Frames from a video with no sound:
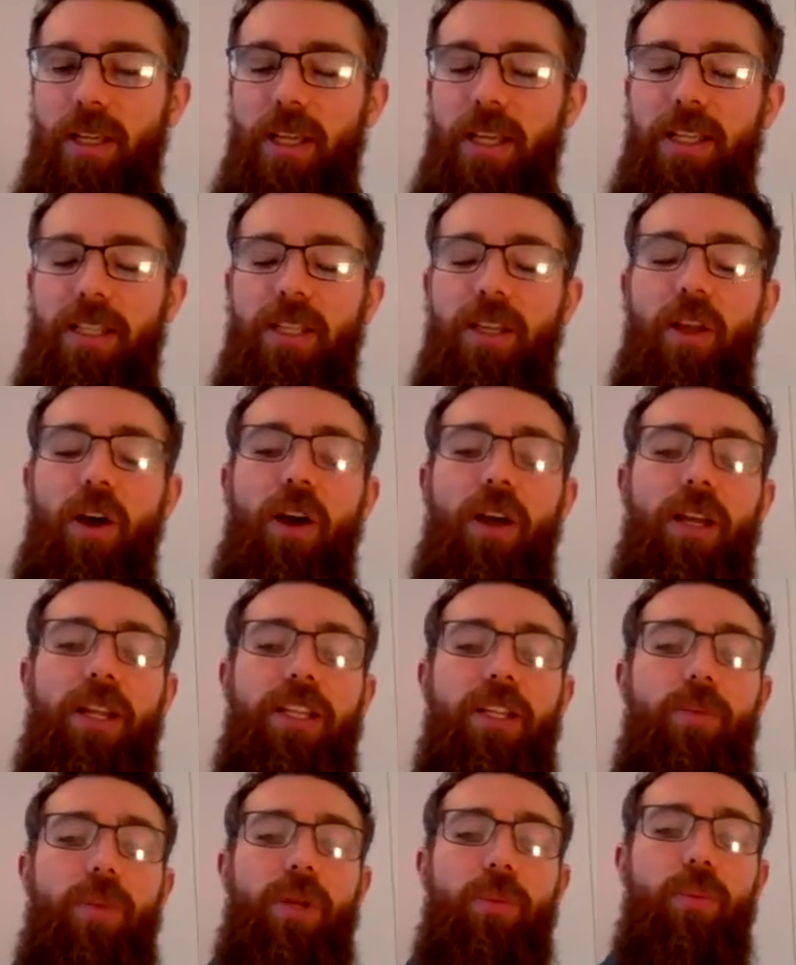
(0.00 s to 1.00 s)
is likely
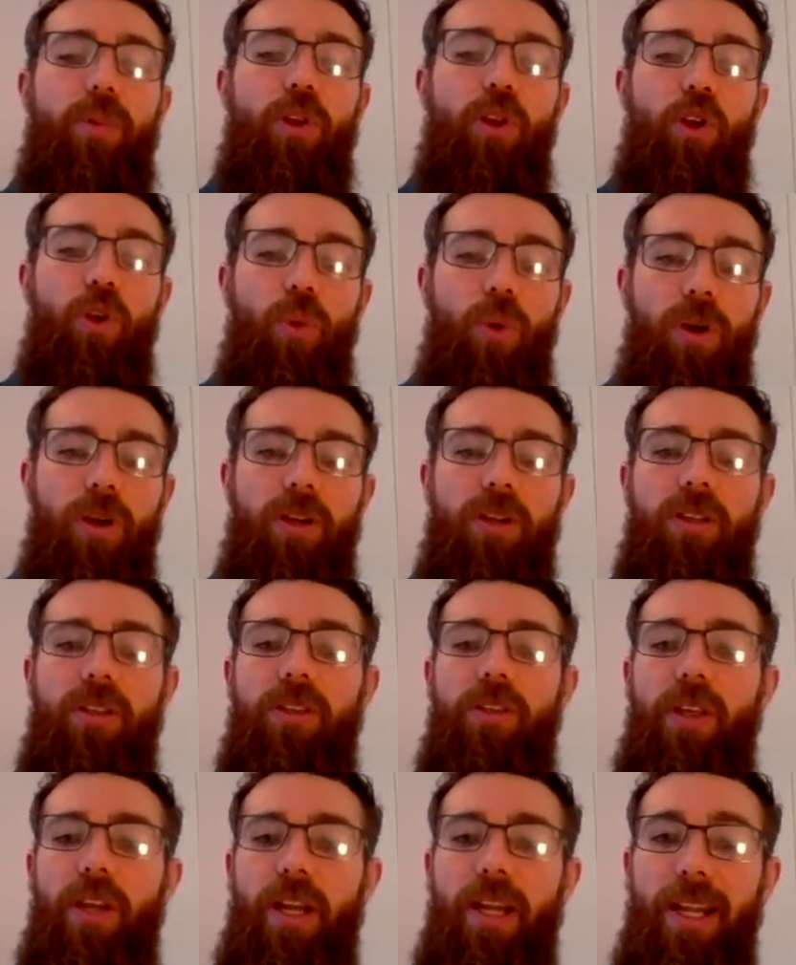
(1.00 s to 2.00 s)
to be bluer
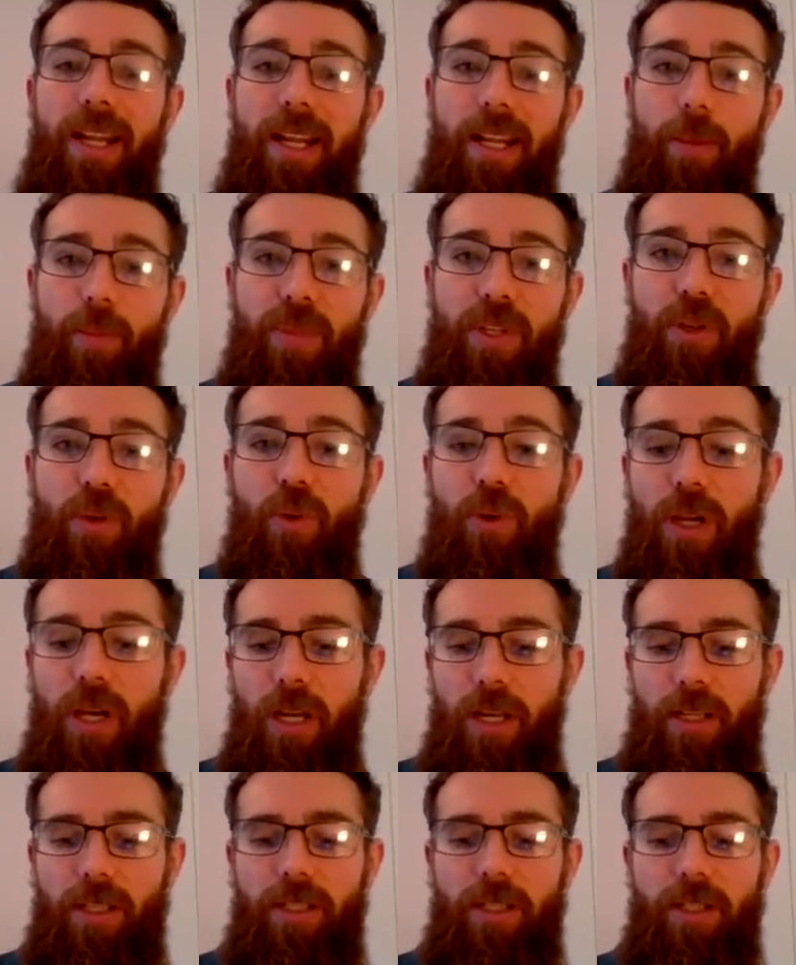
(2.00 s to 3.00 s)
than an elliptical
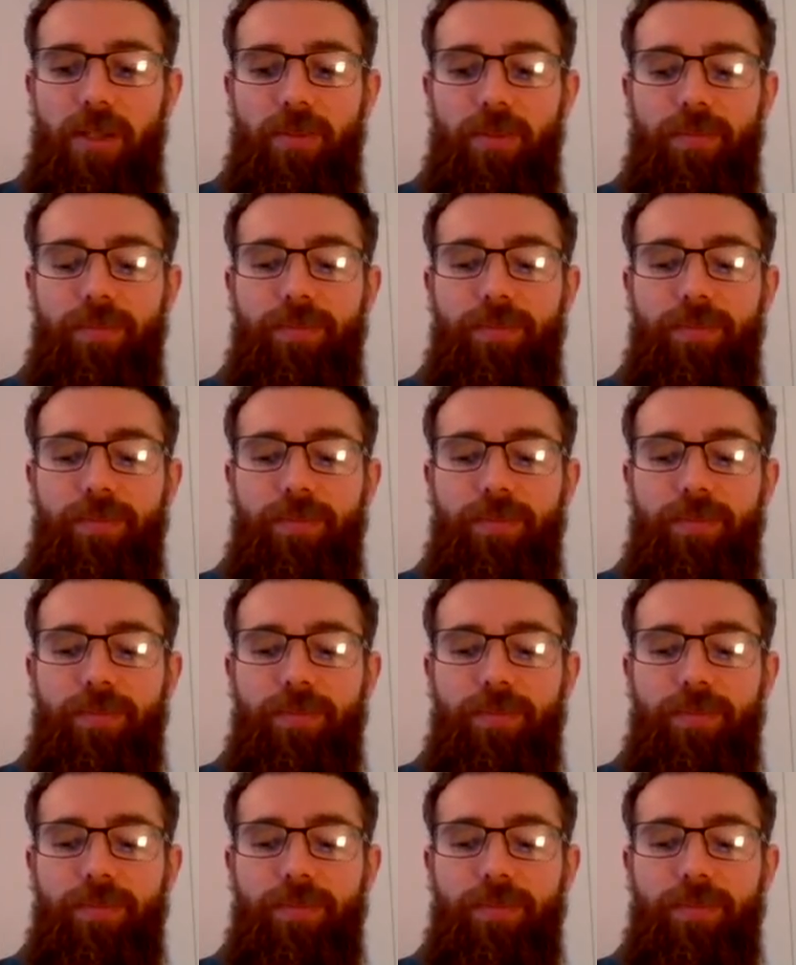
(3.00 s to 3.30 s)
galaxy.